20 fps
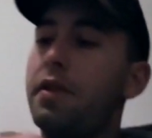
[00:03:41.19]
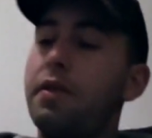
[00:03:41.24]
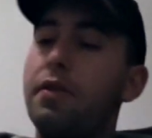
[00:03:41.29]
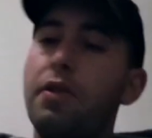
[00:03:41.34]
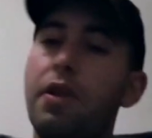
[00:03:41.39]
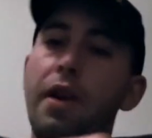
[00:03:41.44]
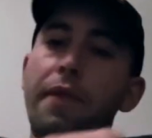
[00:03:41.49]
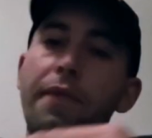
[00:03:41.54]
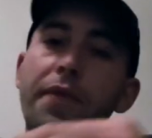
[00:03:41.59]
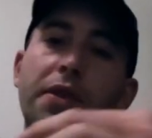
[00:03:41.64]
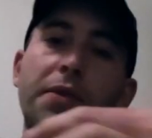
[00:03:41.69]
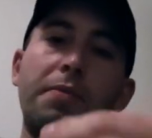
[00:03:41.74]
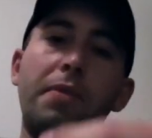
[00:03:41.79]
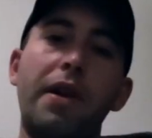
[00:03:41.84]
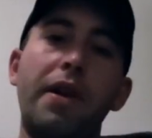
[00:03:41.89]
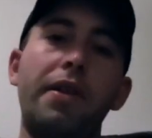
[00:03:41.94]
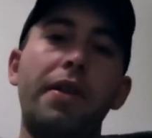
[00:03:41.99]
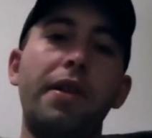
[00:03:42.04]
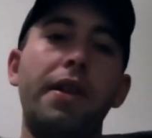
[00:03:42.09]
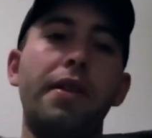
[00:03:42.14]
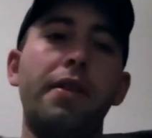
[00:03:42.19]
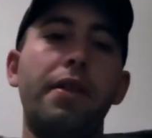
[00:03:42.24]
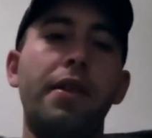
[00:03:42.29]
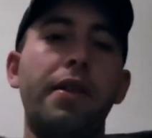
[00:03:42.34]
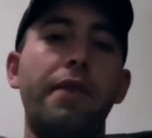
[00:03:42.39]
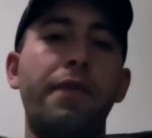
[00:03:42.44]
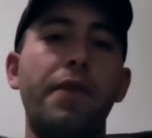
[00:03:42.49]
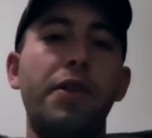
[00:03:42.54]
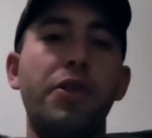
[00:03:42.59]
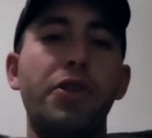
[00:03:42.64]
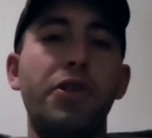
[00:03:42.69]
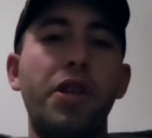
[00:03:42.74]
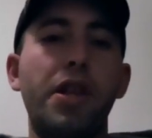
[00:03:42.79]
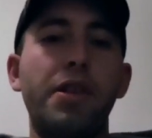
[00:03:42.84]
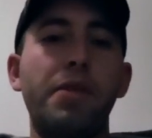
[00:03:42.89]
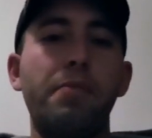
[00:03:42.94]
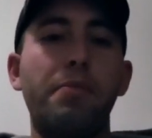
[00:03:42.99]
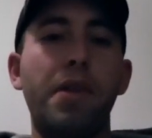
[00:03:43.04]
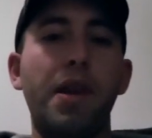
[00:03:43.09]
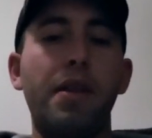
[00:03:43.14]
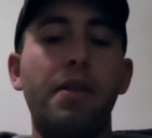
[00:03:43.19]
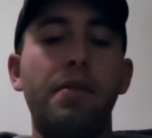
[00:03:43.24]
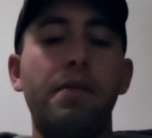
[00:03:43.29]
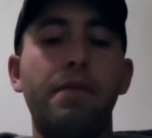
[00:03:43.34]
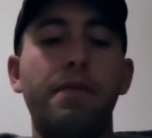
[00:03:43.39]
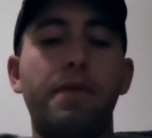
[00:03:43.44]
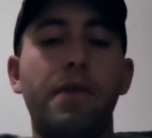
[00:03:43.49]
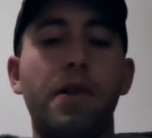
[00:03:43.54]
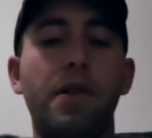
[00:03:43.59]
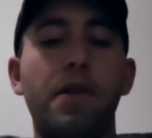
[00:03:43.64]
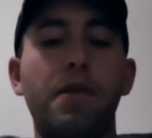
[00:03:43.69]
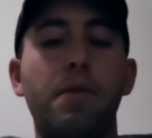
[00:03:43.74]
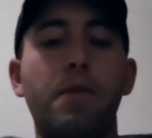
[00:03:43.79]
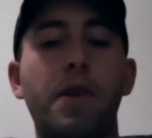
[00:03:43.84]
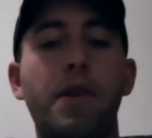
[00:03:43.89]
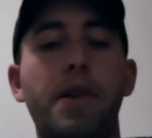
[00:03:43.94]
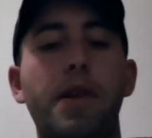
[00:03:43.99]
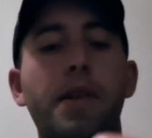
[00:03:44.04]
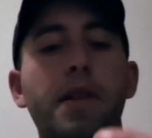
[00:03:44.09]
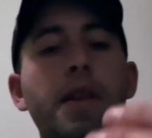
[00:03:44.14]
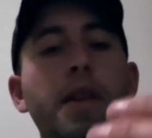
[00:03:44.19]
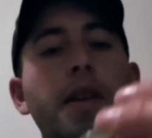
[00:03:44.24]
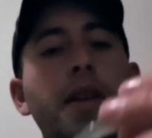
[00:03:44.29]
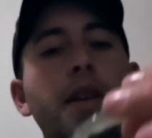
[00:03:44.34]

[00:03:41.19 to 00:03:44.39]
crawfish biter, you get a lot of fish chasing bait, fall or whatnot.